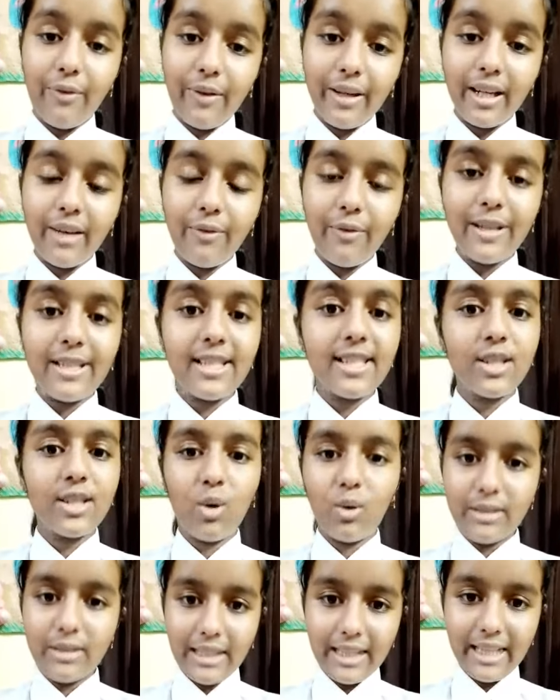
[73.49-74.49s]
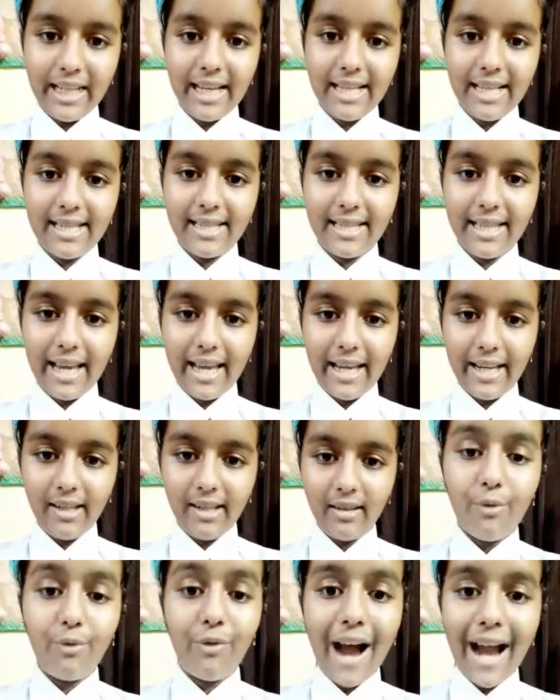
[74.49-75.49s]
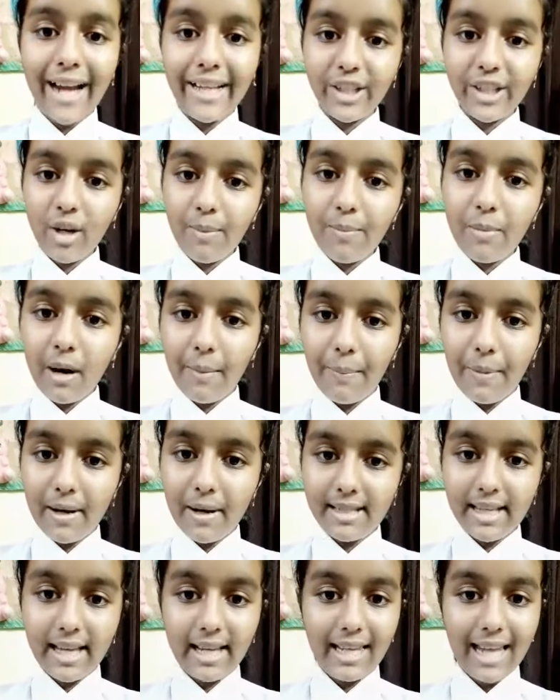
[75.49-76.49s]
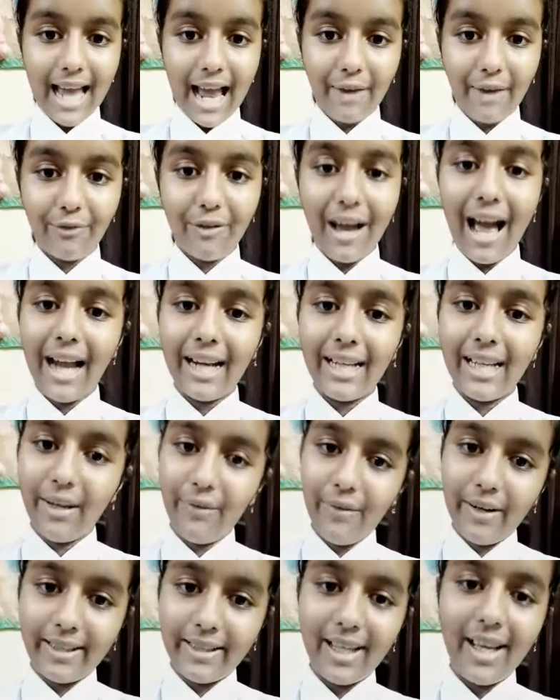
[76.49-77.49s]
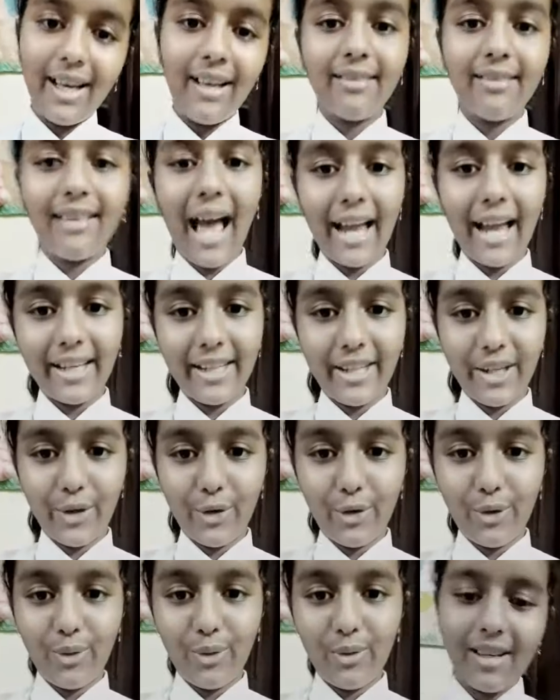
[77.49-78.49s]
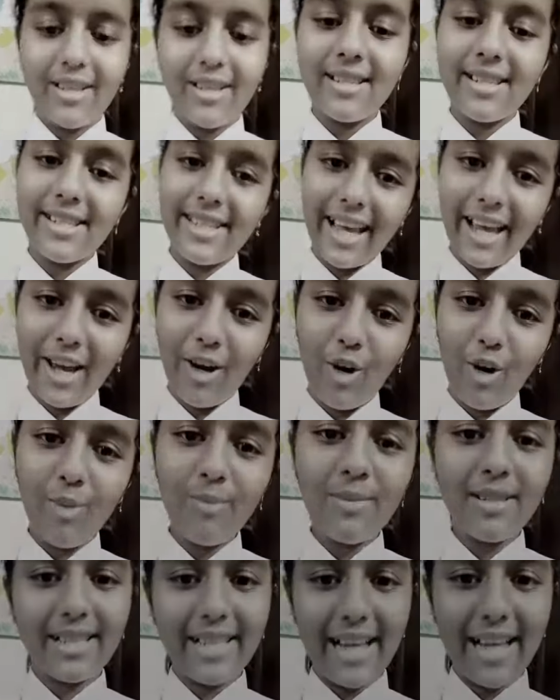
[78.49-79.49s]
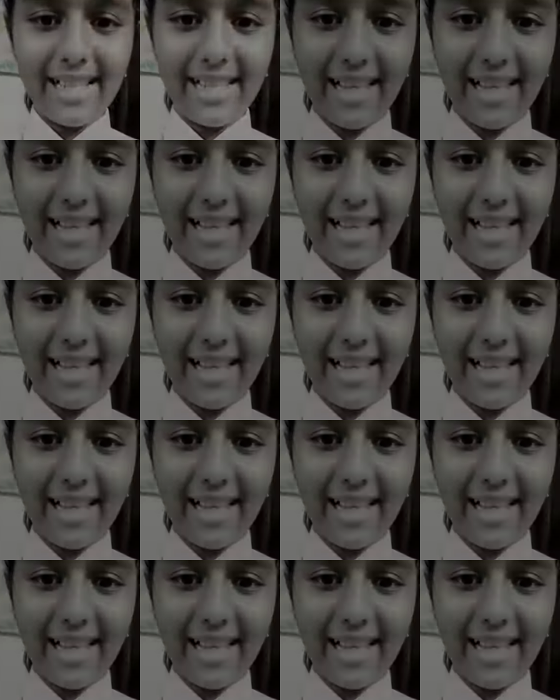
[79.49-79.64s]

Even if it's totally insane, find your purpose in life and live it. Thank you. Stay home,